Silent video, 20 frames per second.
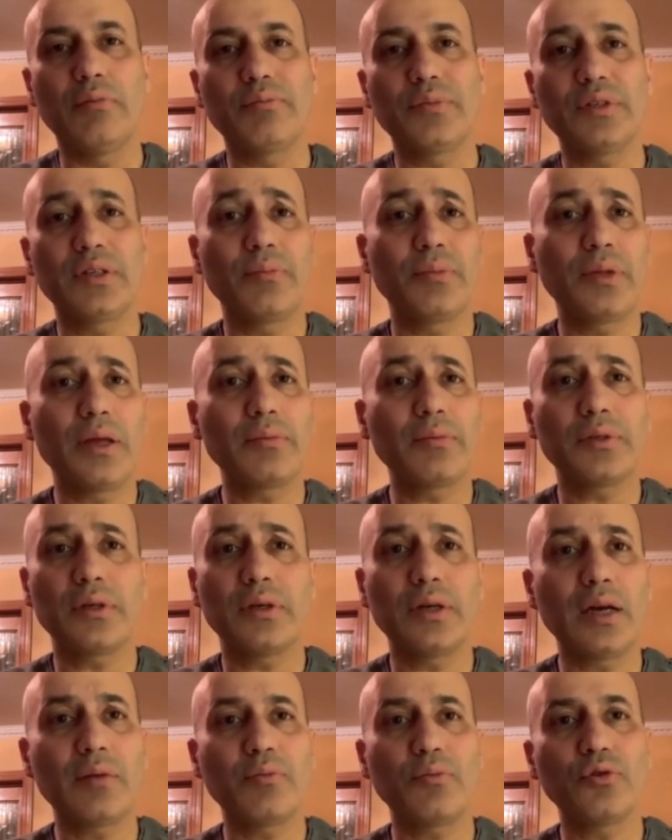Sometimes they're
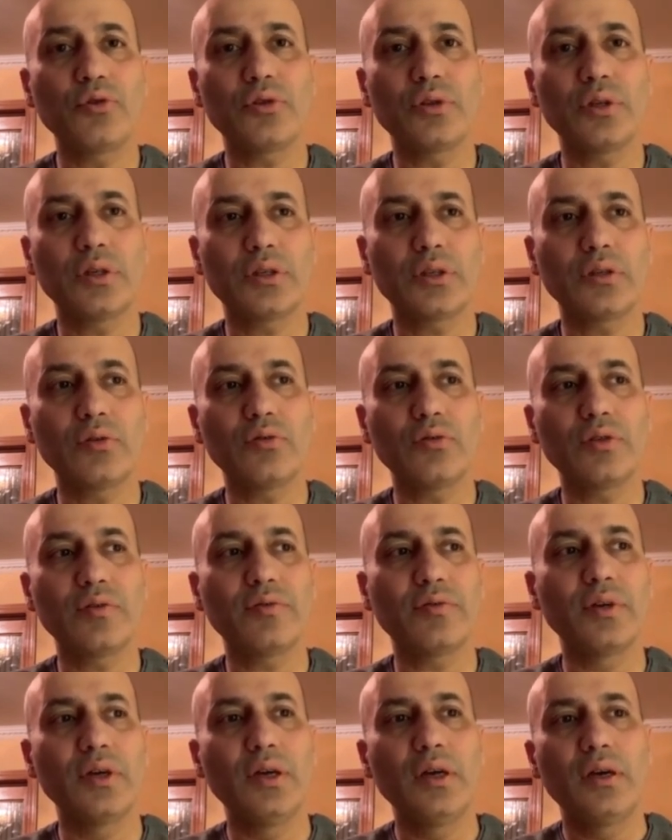not mutually
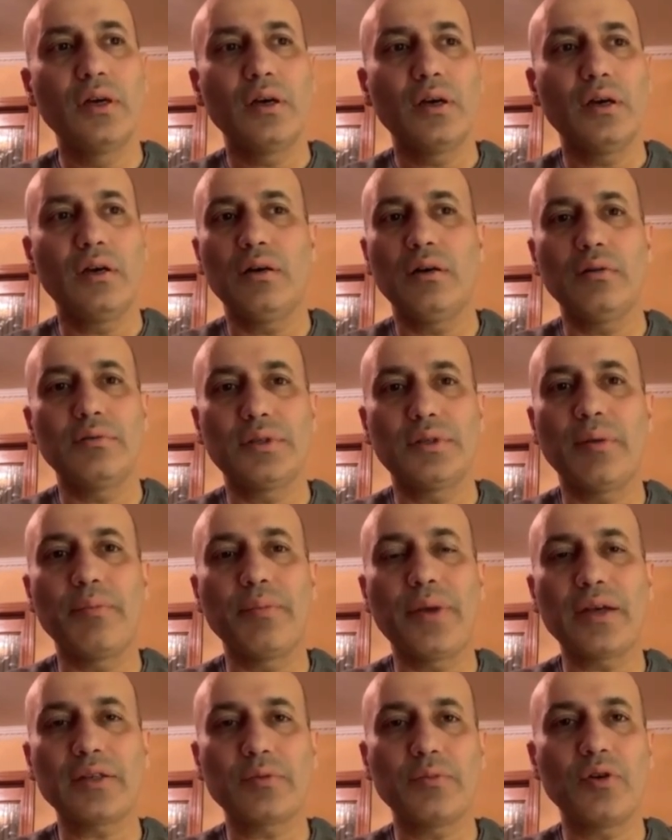exclusive. Some
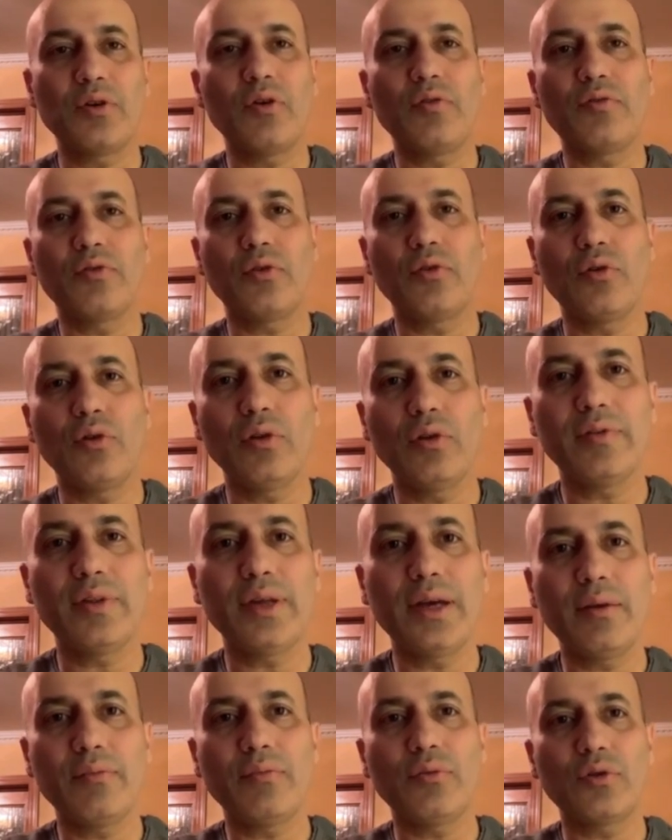banks may offer all of
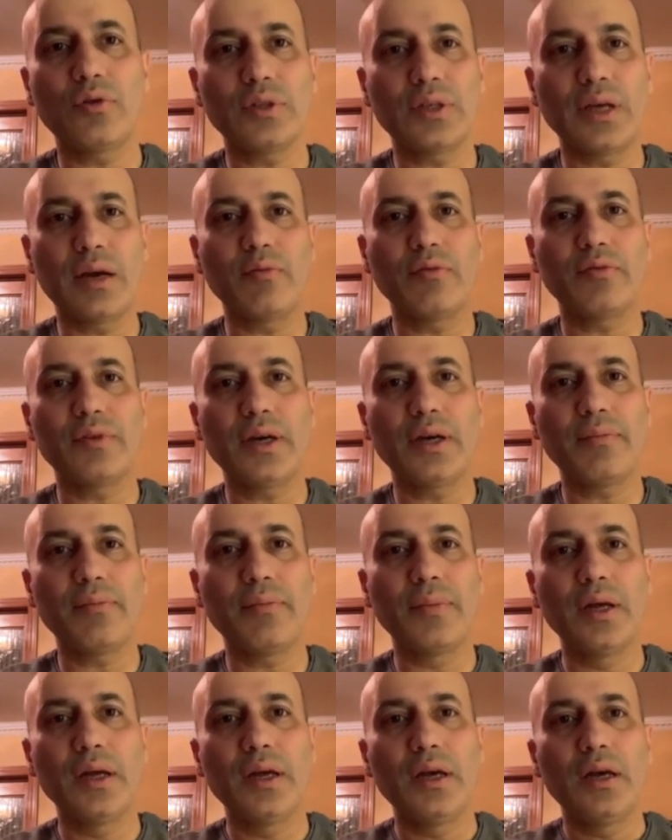them or some of them,
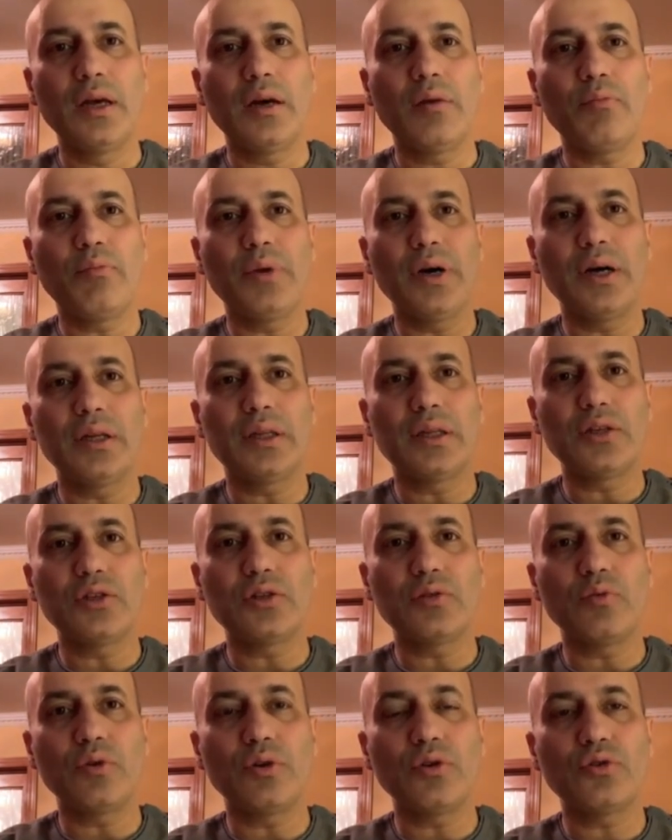but I
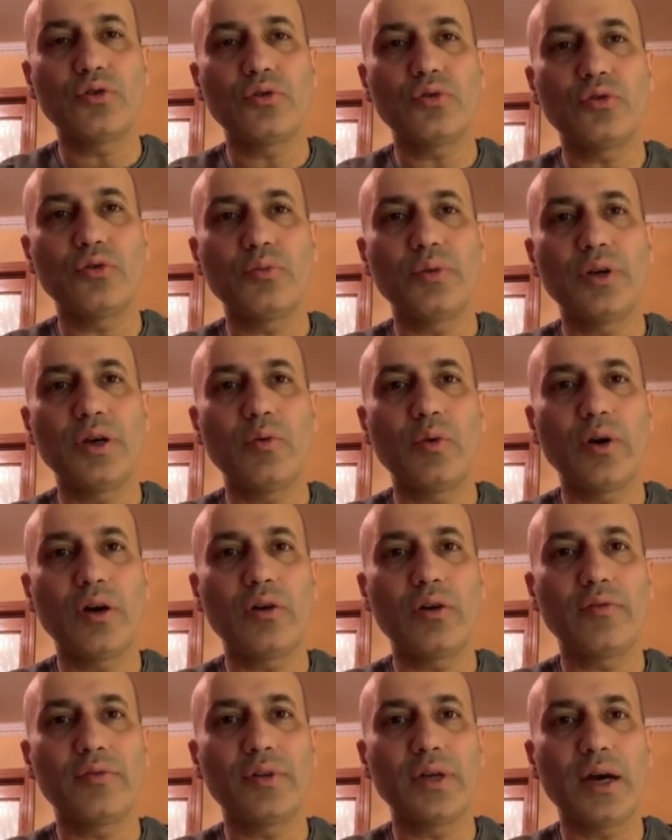just wanted you to be
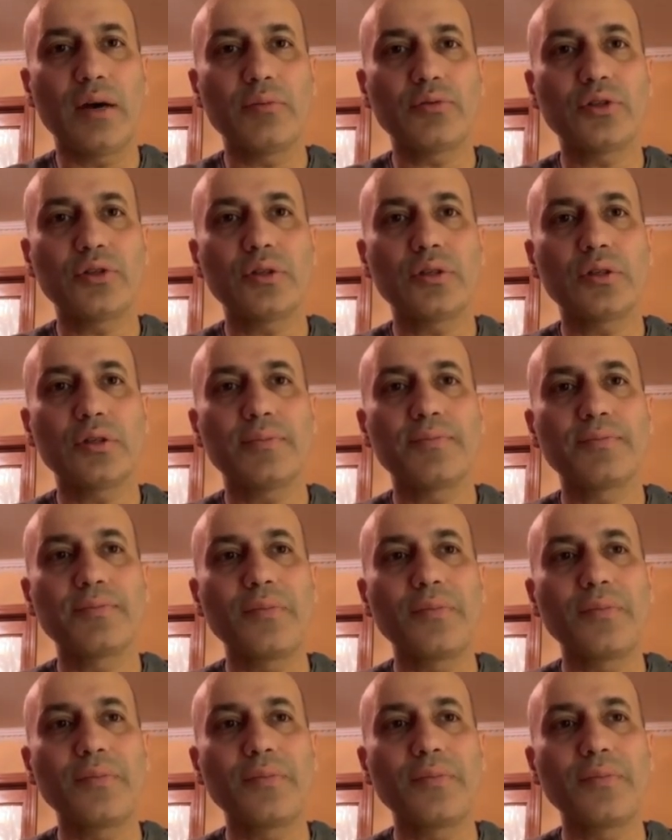aware of the options.